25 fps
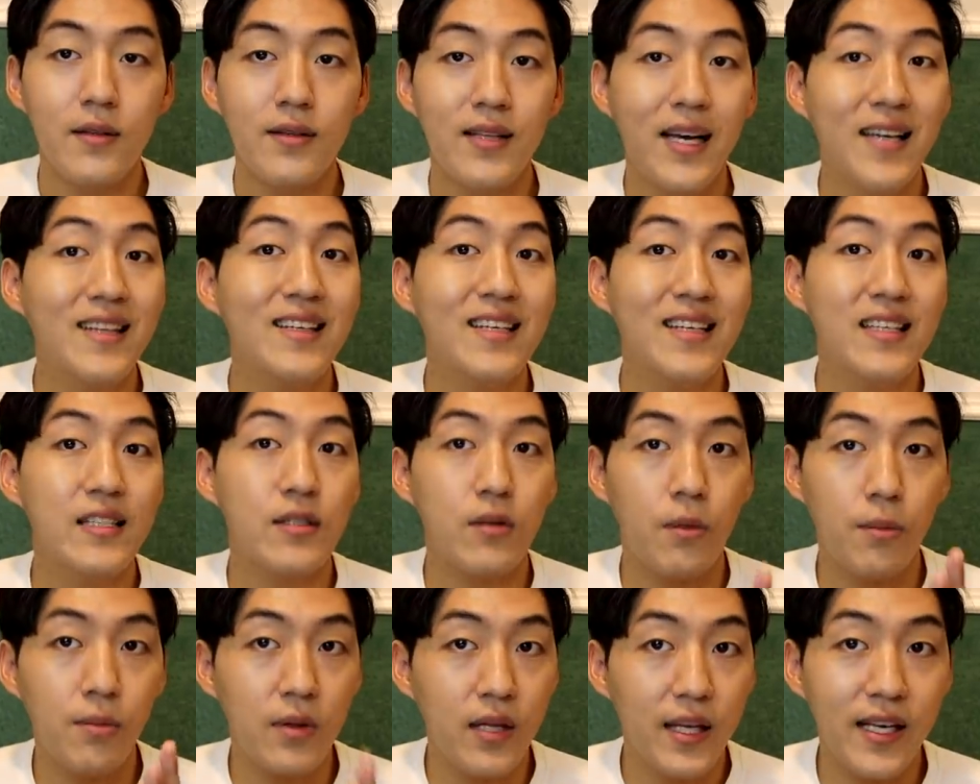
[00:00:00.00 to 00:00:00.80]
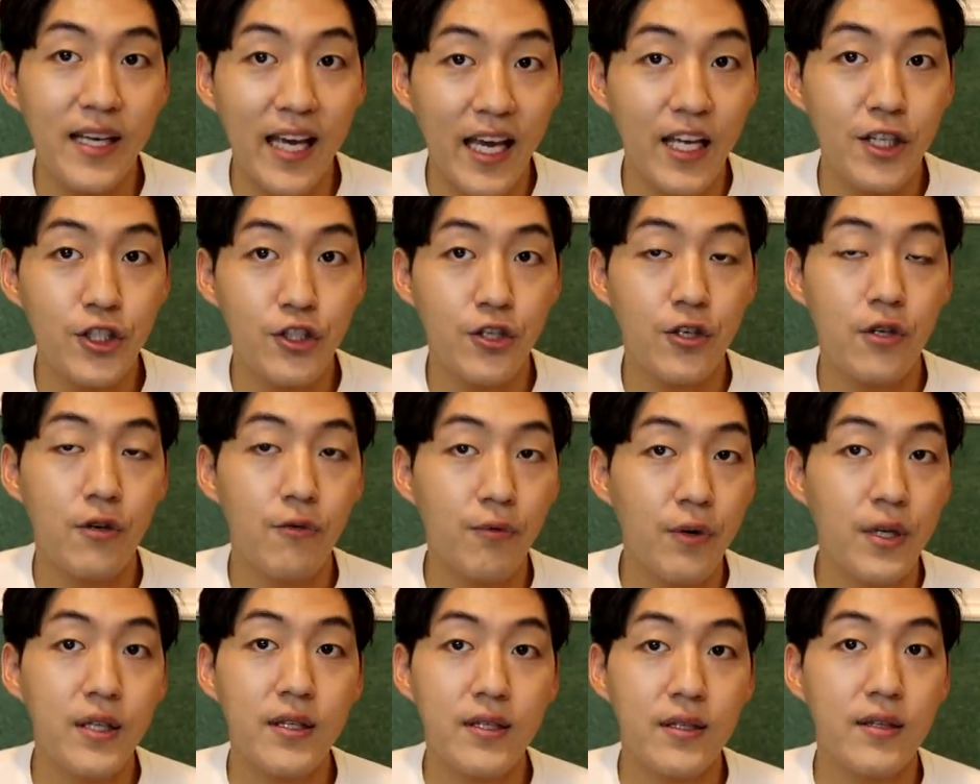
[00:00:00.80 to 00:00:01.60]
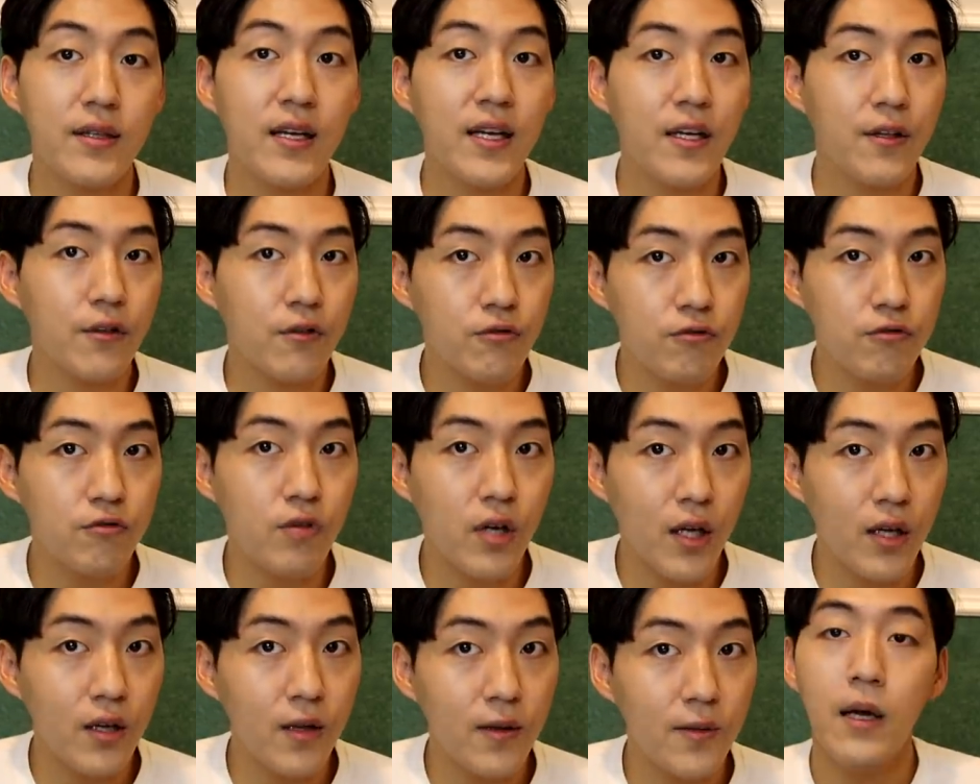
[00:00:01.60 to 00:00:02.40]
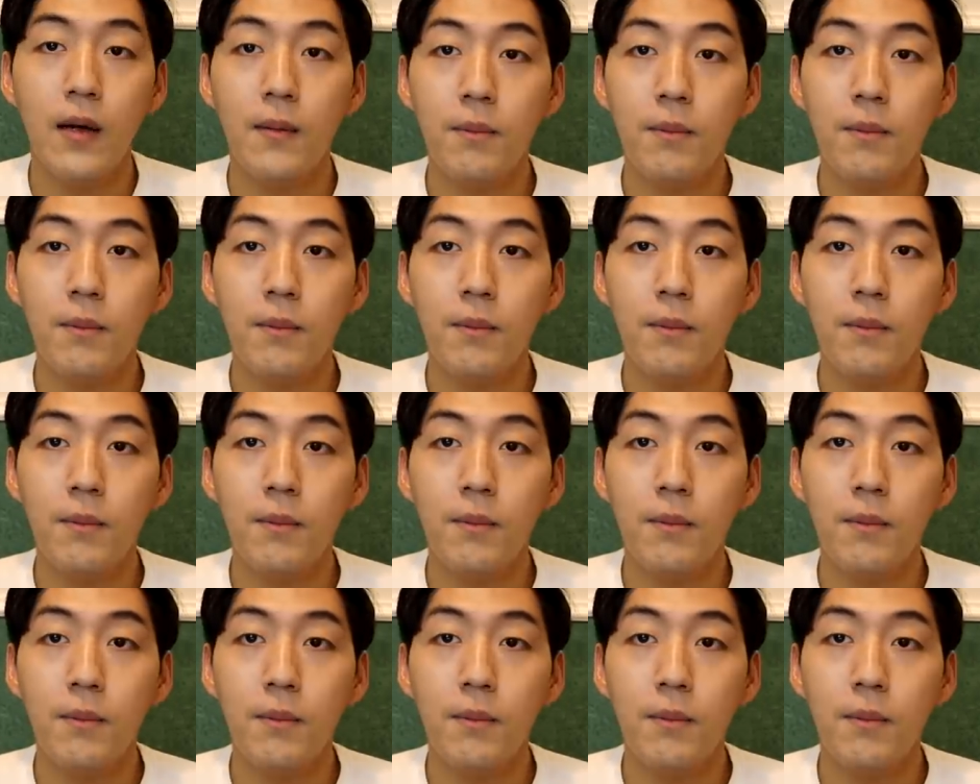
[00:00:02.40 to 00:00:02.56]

That is obligation written in Quran.